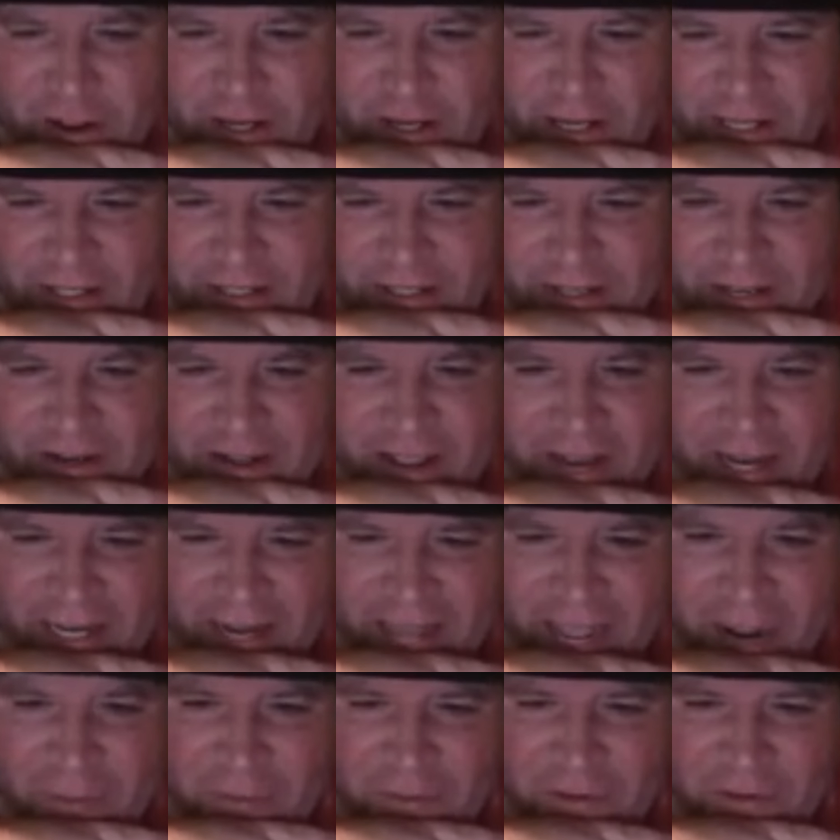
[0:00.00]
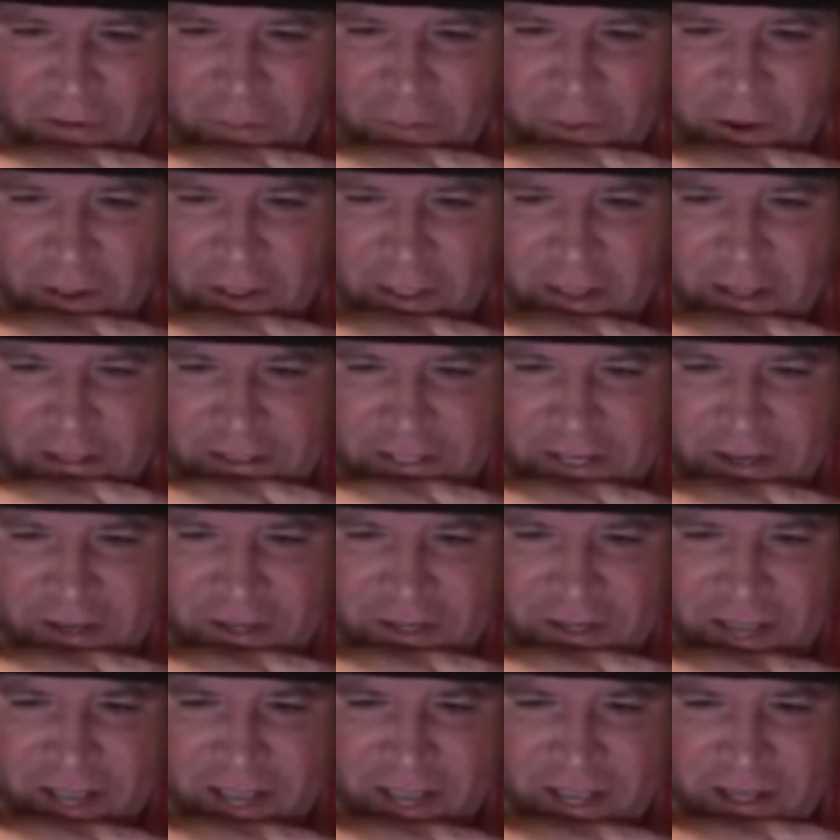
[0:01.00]
I get done hanging out with everybody. I'll tell
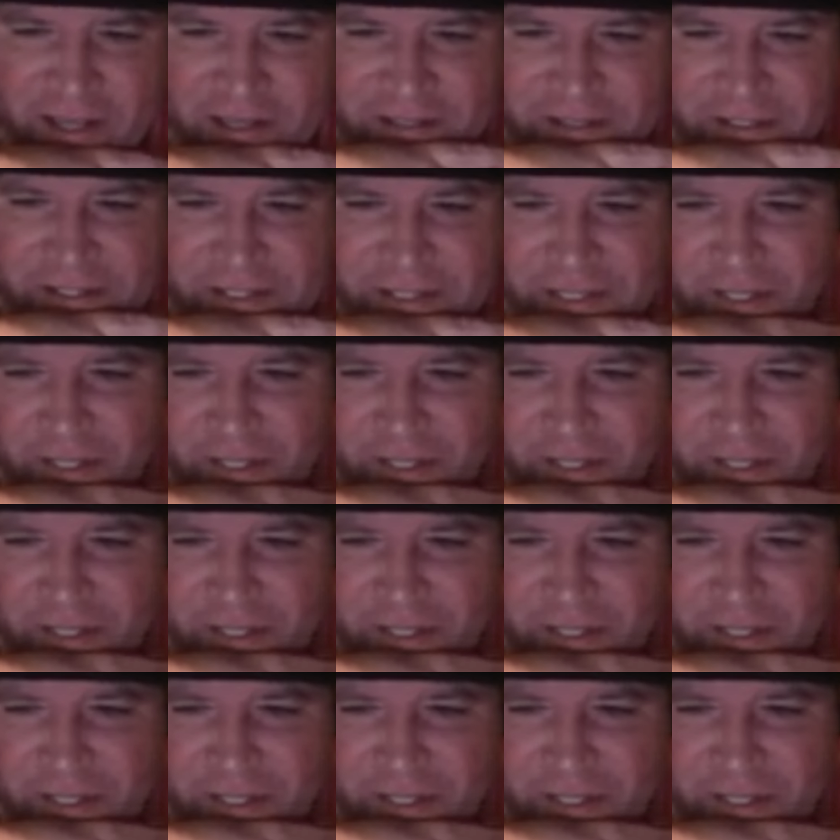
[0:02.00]
you guys.